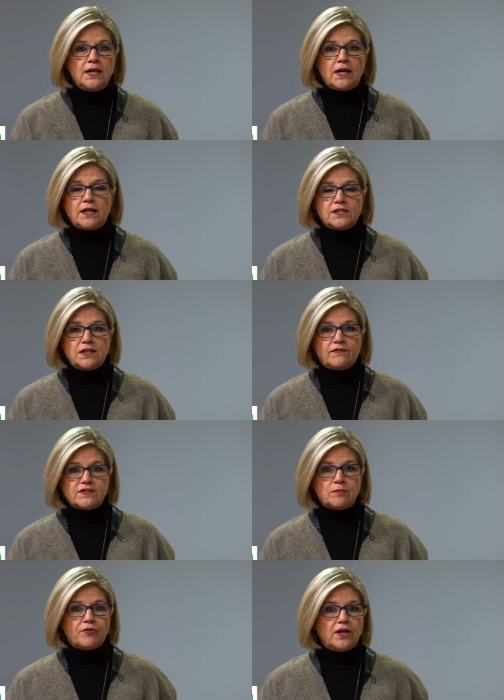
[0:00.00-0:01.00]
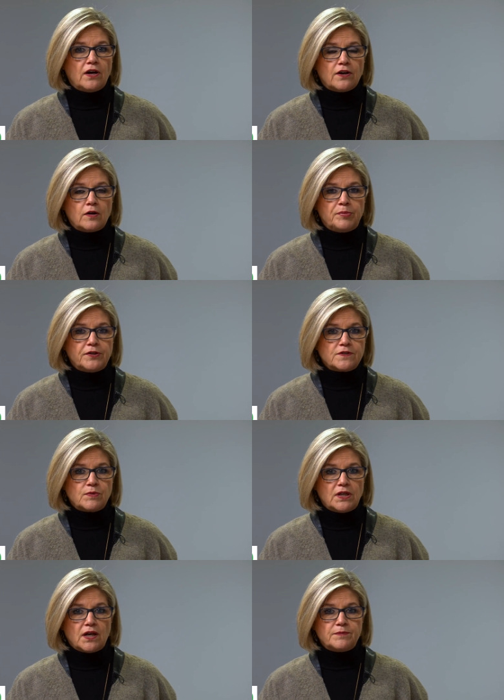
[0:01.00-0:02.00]
uh, to give us a break on our bills when
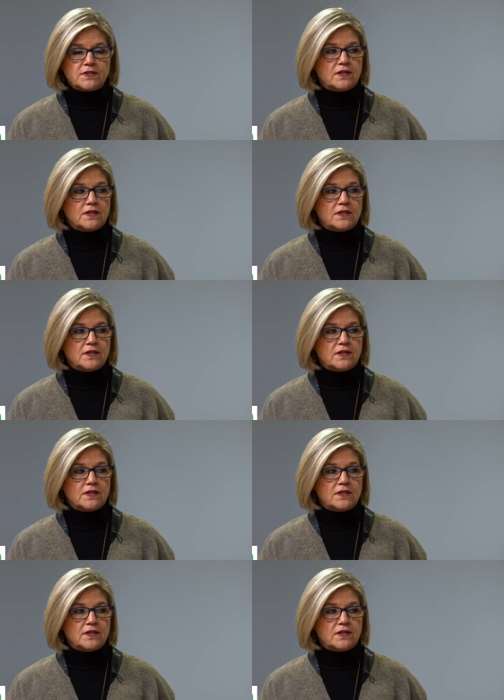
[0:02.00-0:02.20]
it comes to